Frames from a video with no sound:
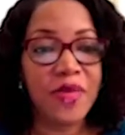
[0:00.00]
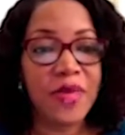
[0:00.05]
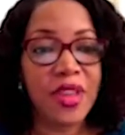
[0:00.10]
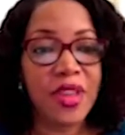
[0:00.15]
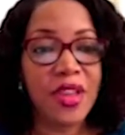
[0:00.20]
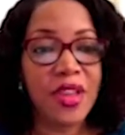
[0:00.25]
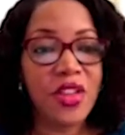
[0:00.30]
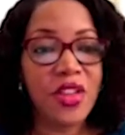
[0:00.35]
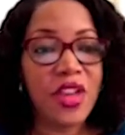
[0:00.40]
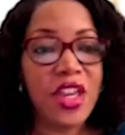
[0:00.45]

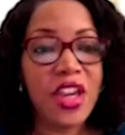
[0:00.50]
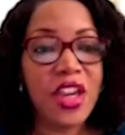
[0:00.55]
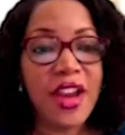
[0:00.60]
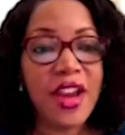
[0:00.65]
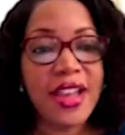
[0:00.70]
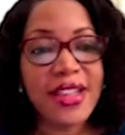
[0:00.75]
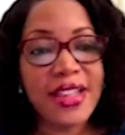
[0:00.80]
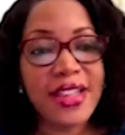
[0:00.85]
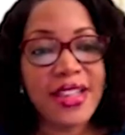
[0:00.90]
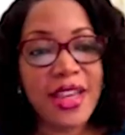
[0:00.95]
Nice. So here I
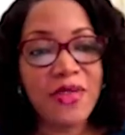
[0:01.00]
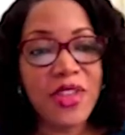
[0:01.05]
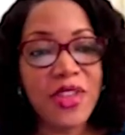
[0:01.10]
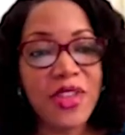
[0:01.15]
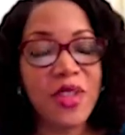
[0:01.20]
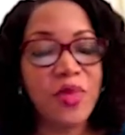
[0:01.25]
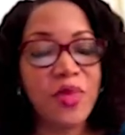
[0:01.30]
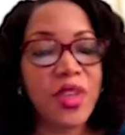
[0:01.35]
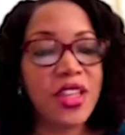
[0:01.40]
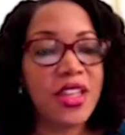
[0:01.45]
saved
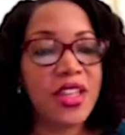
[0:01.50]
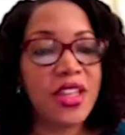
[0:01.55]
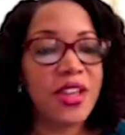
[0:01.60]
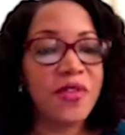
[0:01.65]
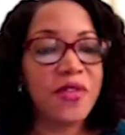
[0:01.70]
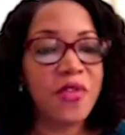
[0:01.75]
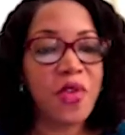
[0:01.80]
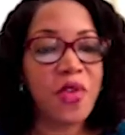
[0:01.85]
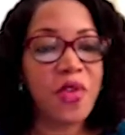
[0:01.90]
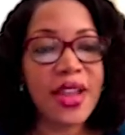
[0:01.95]
this
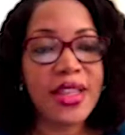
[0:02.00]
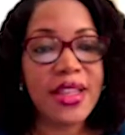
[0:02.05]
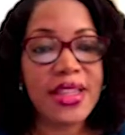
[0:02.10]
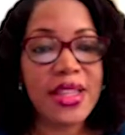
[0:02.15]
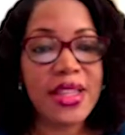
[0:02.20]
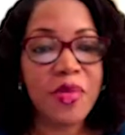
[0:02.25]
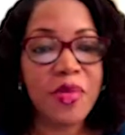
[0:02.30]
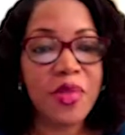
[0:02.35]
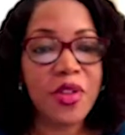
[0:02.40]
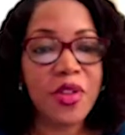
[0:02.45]
PDF, quite
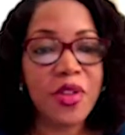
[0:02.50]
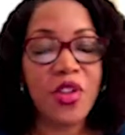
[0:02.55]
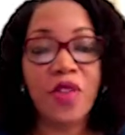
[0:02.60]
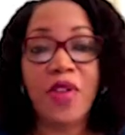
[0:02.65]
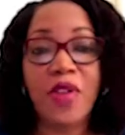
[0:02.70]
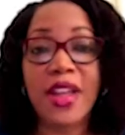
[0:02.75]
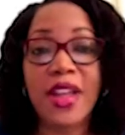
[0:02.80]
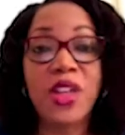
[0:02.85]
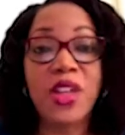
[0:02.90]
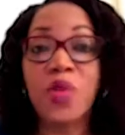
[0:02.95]
simple. So if
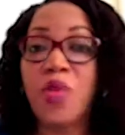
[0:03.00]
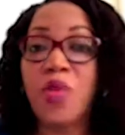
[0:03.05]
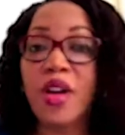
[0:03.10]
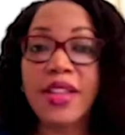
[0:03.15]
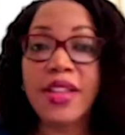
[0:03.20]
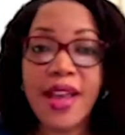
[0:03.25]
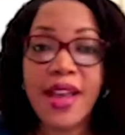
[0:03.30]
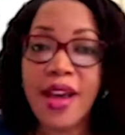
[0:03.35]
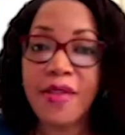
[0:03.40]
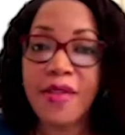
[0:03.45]
I didn't want
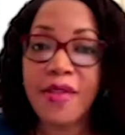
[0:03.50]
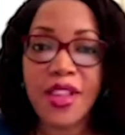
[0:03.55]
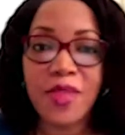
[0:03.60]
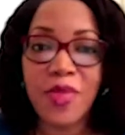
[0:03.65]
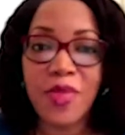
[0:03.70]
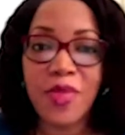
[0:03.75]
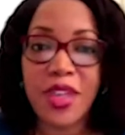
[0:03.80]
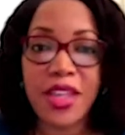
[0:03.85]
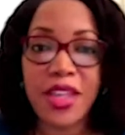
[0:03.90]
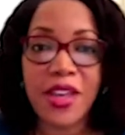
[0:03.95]
to have this
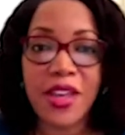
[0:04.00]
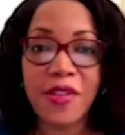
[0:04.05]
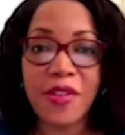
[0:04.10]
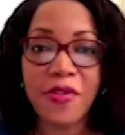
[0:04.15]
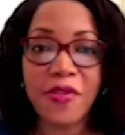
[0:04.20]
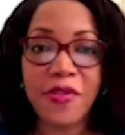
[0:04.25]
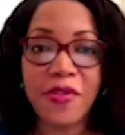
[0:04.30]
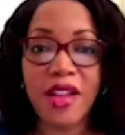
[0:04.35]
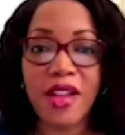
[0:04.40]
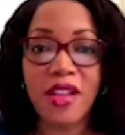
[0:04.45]
PDF
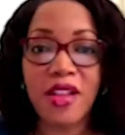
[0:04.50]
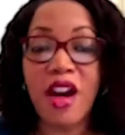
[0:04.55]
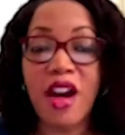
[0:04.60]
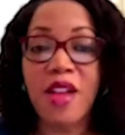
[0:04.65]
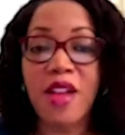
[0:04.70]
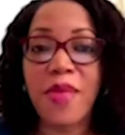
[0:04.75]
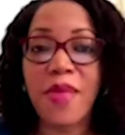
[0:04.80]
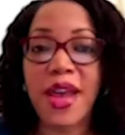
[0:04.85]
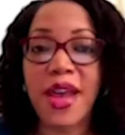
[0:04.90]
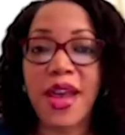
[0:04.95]
file
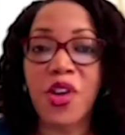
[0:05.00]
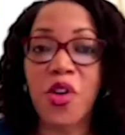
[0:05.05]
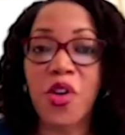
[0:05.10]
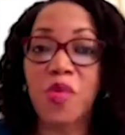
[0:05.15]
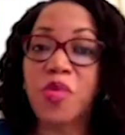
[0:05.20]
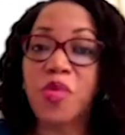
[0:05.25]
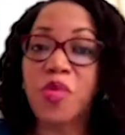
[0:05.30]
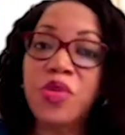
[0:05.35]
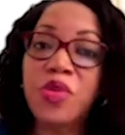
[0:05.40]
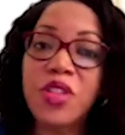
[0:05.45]
on my
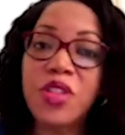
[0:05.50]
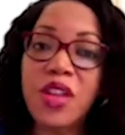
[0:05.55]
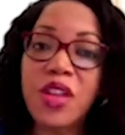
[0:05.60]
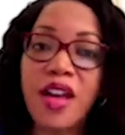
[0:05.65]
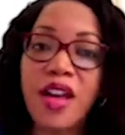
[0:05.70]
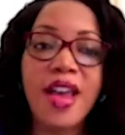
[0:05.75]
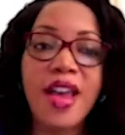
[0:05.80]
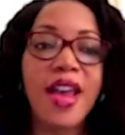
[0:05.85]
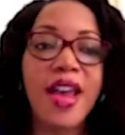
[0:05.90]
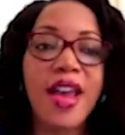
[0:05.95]
computer,
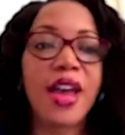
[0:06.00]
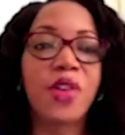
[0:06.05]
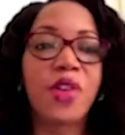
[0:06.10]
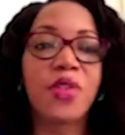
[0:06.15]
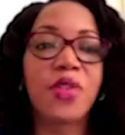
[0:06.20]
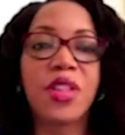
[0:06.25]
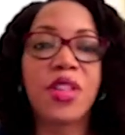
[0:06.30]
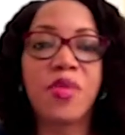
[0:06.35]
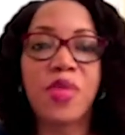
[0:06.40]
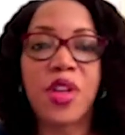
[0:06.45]
I could
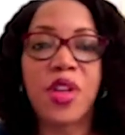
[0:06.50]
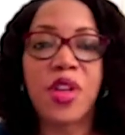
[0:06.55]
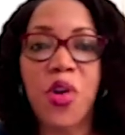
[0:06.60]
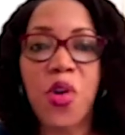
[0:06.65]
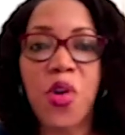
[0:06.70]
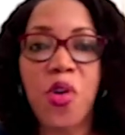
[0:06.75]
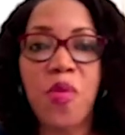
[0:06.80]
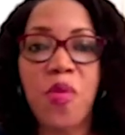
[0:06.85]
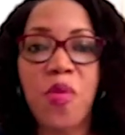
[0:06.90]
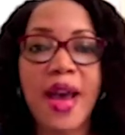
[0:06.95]
simply
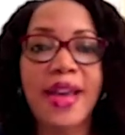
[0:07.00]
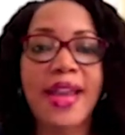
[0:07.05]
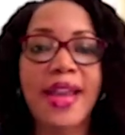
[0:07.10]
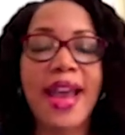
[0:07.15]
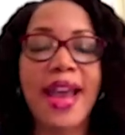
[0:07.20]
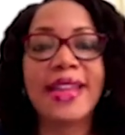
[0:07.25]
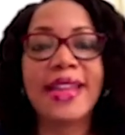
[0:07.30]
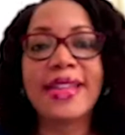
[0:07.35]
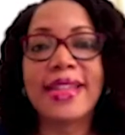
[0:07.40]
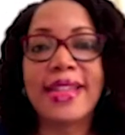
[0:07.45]
go back
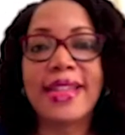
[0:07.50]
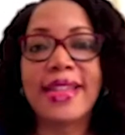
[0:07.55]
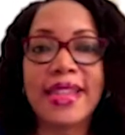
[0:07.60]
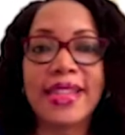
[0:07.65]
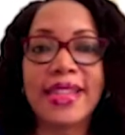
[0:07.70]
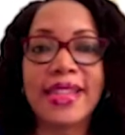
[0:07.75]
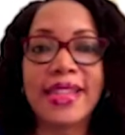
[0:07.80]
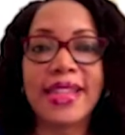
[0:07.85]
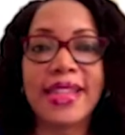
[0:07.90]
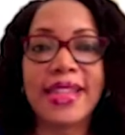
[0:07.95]
and
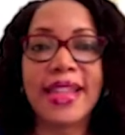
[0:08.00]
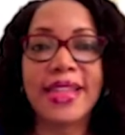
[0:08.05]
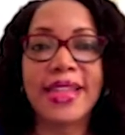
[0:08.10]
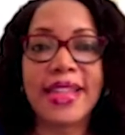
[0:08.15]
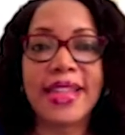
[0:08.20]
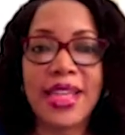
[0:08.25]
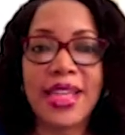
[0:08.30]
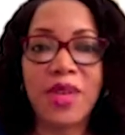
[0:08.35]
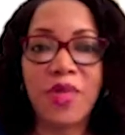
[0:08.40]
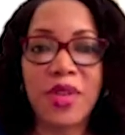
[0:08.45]
delete it and
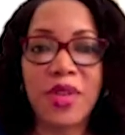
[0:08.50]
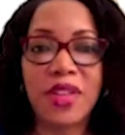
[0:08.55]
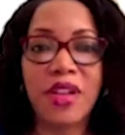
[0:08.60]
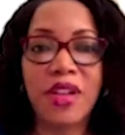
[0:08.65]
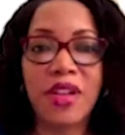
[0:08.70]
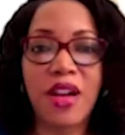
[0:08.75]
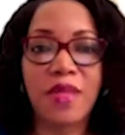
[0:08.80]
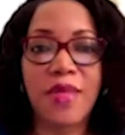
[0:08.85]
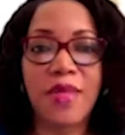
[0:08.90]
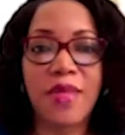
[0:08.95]
keep it
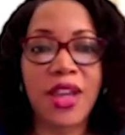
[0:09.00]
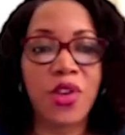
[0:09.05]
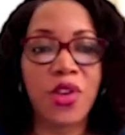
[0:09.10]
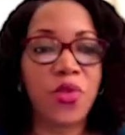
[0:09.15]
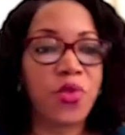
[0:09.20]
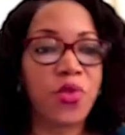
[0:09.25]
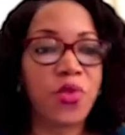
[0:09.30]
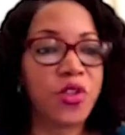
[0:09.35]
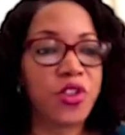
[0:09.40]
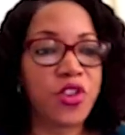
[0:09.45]
on my
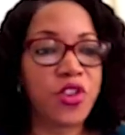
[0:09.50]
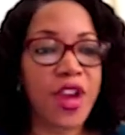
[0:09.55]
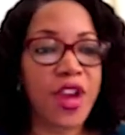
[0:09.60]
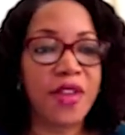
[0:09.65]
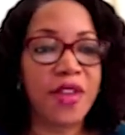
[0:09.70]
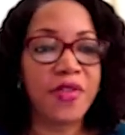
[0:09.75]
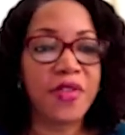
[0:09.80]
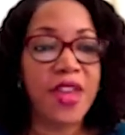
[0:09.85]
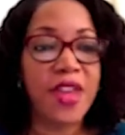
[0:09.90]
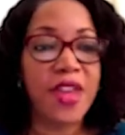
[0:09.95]
Google Drive.